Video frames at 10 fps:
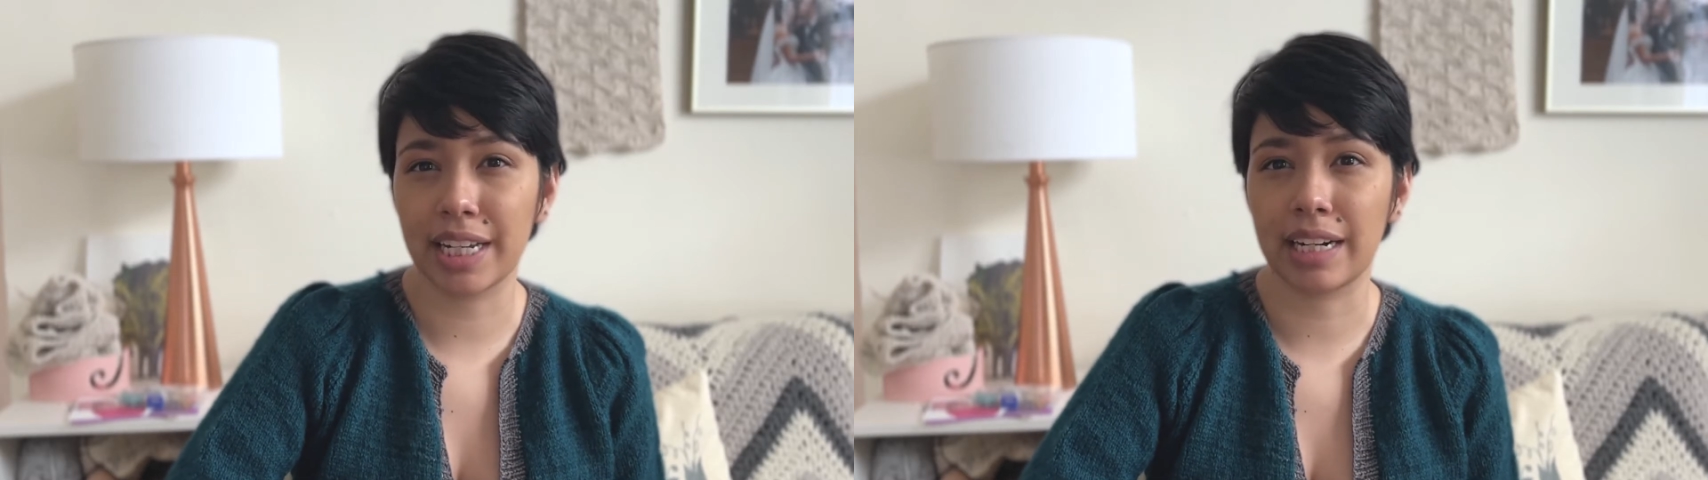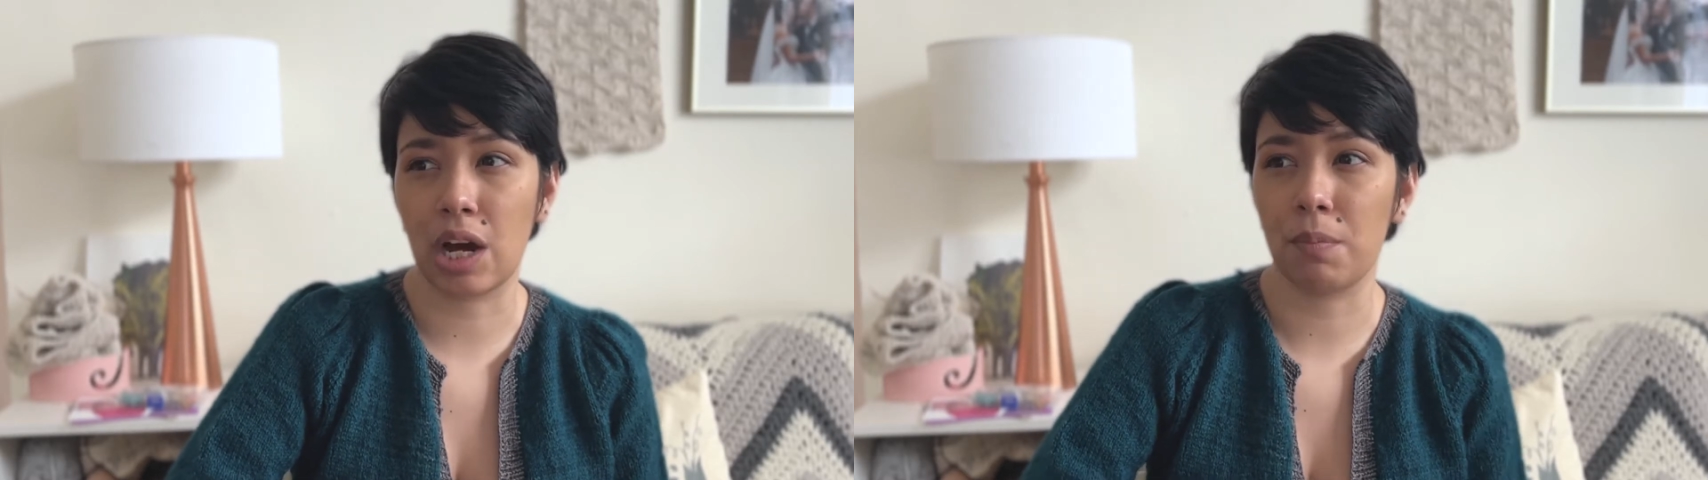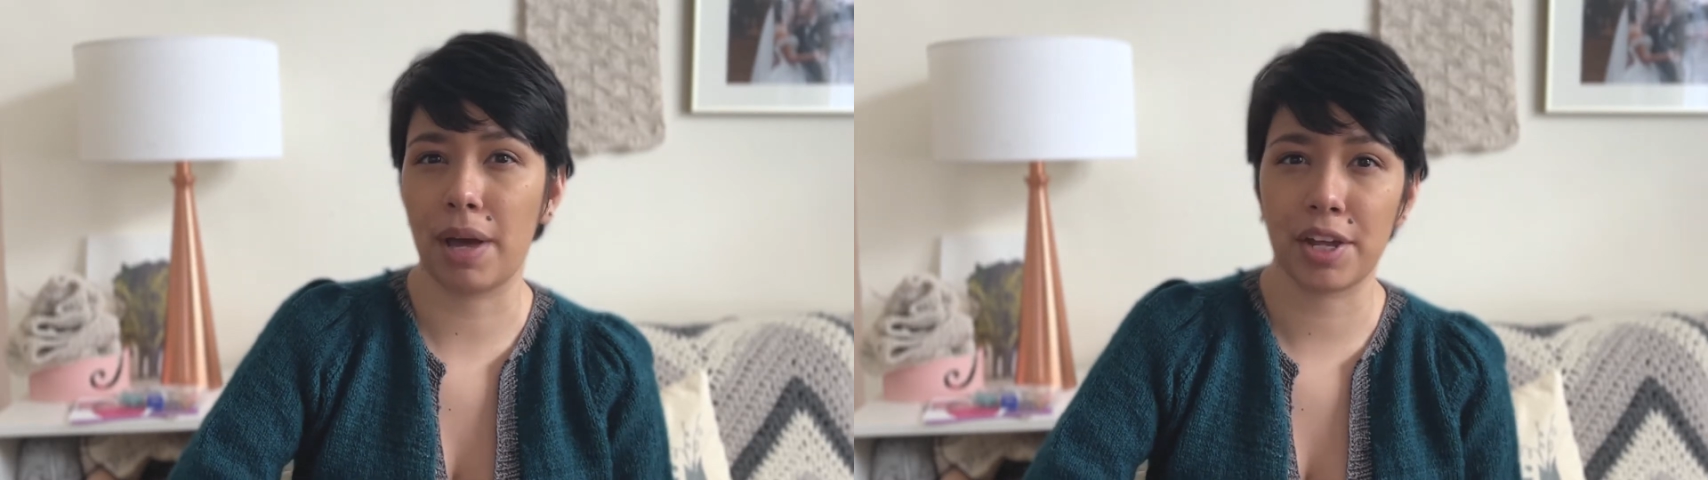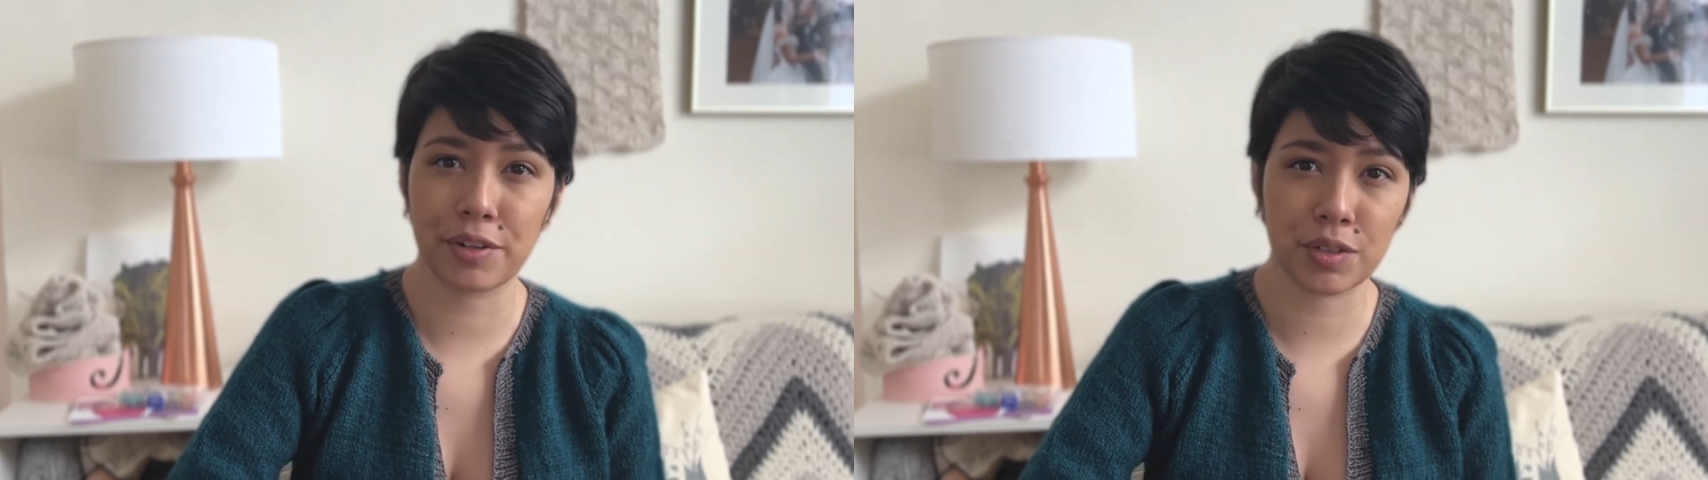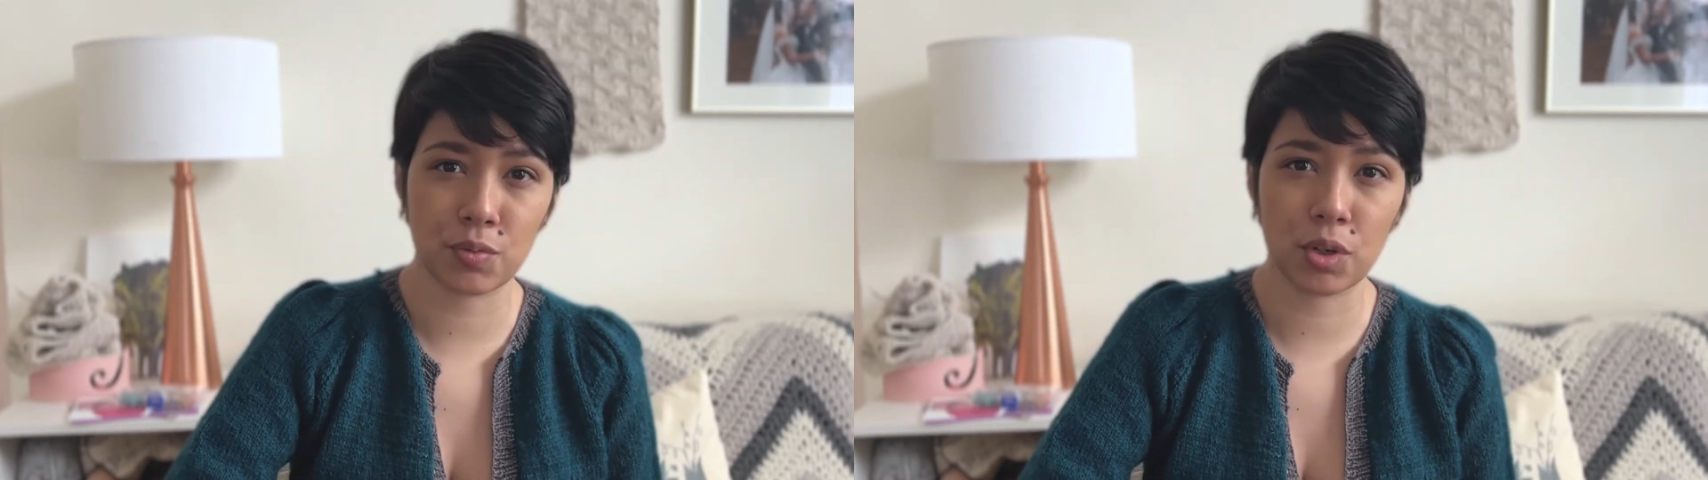and how
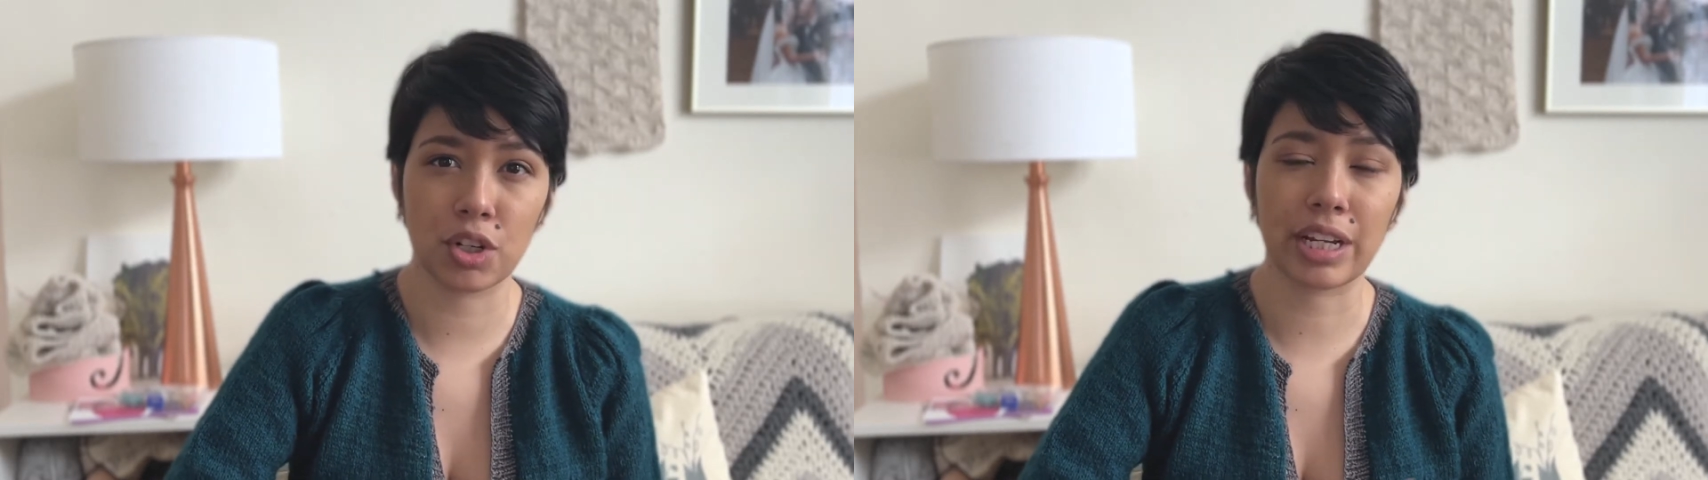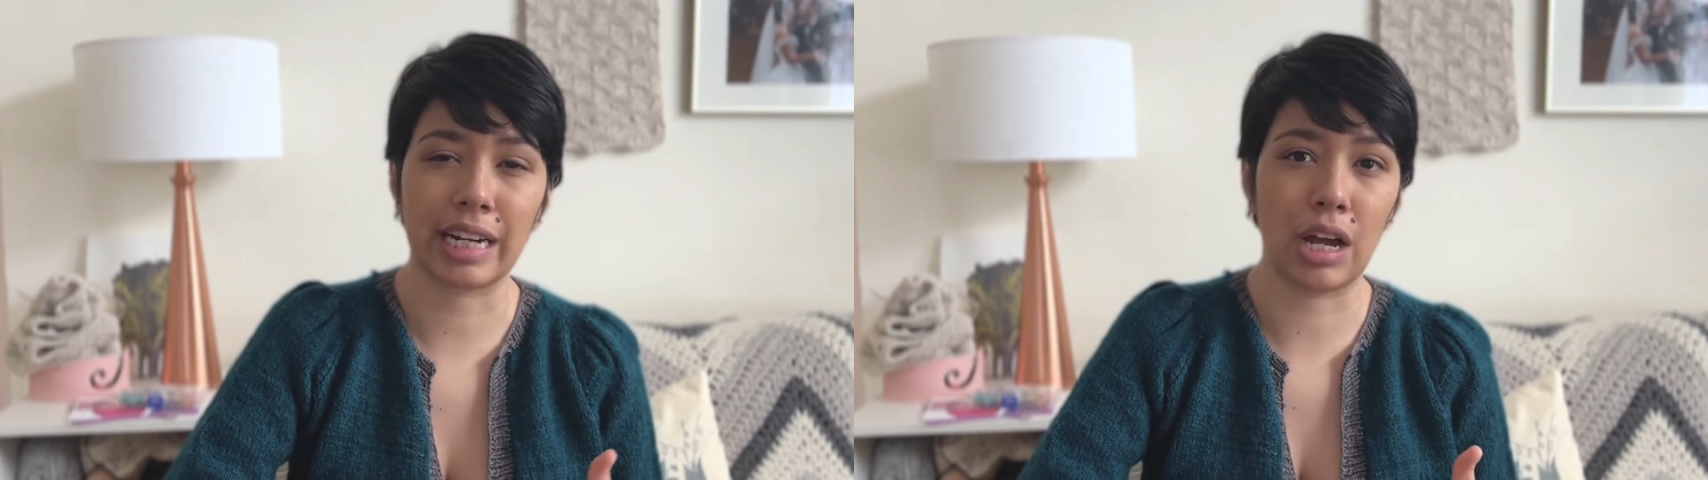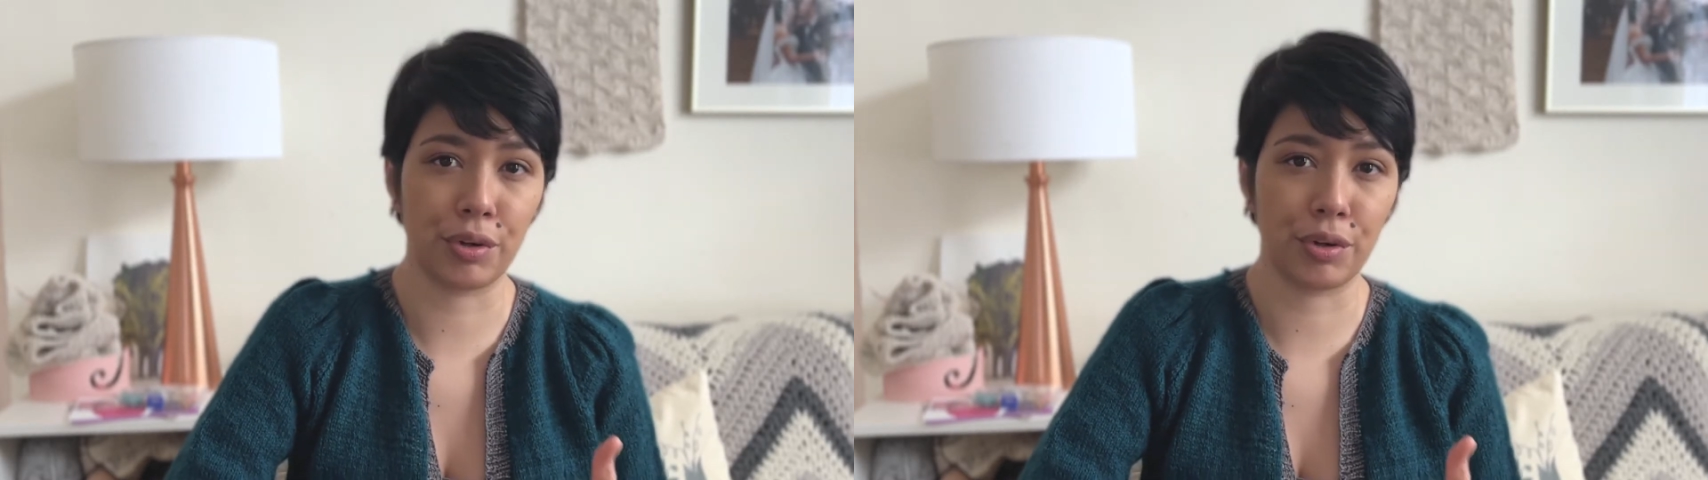patterns work and how